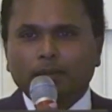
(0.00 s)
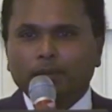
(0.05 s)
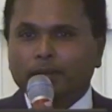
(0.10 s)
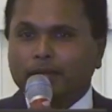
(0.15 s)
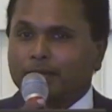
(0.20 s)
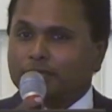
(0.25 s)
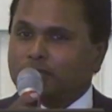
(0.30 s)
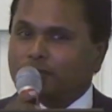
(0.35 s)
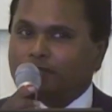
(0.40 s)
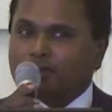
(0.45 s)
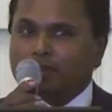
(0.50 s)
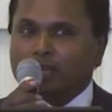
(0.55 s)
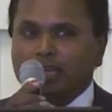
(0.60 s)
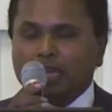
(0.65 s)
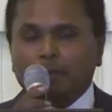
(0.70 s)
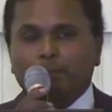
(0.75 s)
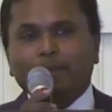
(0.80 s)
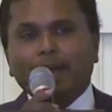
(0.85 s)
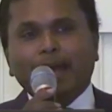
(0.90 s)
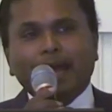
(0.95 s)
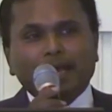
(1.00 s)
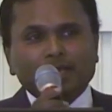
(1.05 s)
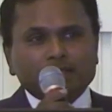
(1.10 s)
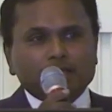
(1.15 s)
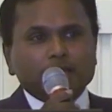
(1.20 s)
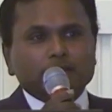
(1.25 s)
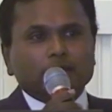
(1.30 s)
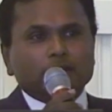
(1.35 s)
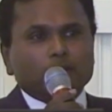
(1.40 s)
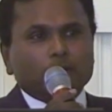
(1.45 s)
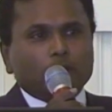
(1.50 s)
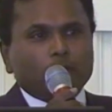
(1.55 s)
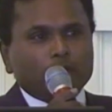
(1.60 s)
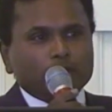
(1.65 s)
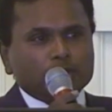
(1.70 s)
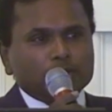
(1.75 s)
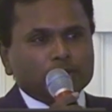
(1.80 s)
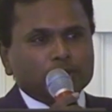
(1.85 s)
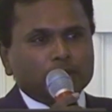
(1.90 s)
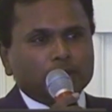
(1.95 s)
Because if you keep asking the
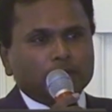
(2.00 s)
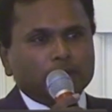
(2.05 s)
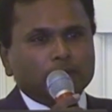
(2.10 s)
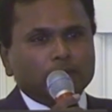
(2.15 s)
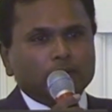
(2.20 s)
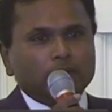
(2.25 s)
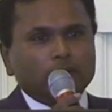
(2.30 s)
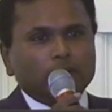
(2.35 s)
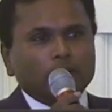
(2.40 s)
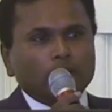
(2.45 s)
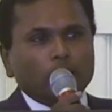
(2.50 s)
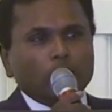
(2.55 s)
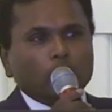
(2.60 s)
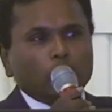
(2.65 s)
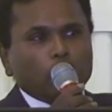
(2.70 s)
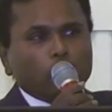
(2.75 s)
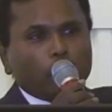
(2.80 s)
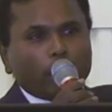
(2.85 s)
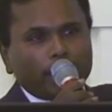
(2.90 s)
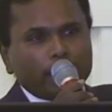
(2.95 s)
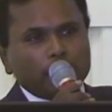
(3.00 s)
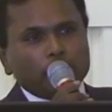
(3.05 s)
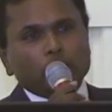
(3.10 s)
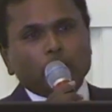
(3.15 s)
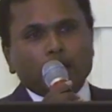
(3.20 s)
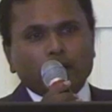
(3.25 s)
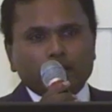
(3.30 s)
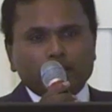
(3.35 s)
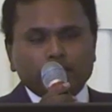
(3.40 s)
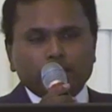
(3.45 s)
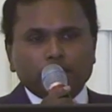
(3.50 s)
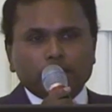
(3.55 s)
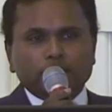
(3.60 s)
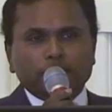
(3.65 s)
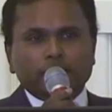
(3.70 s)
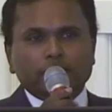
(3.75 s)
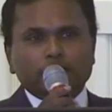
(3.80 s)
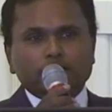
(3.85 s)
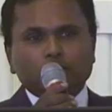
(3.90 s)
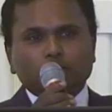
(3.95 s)
question, why do you want to do
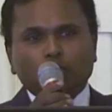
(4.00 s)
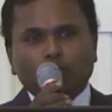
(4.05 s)
this?